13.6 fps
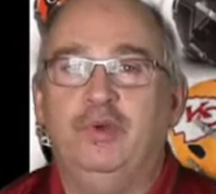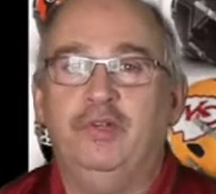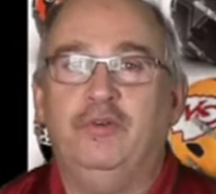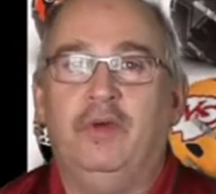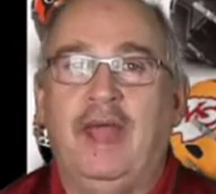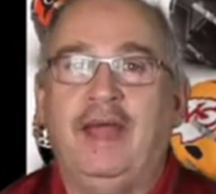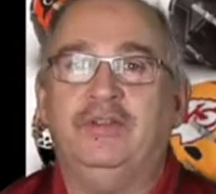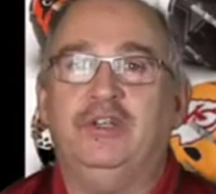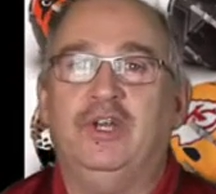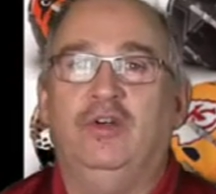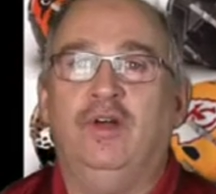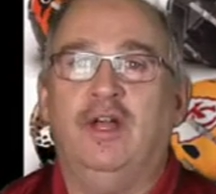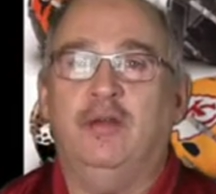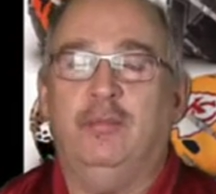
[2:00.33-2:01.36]
3, they're at the
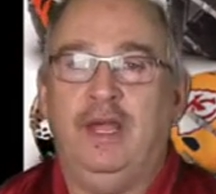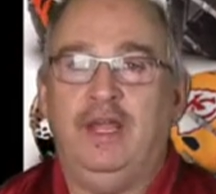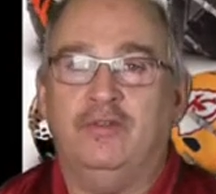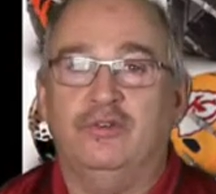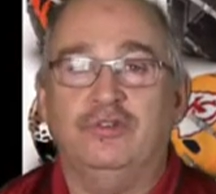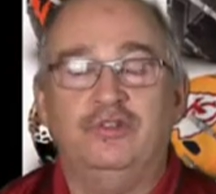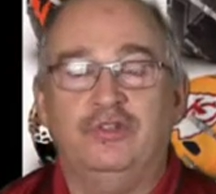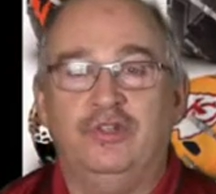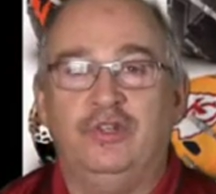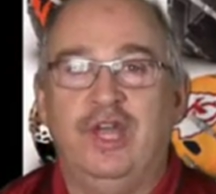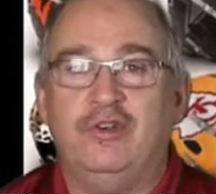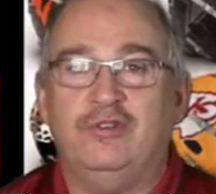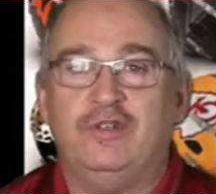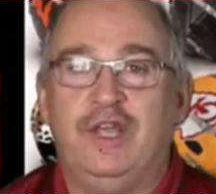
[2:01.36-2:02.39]
Carolina Panthers. This is a
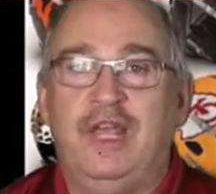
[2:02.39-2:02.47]
dangerous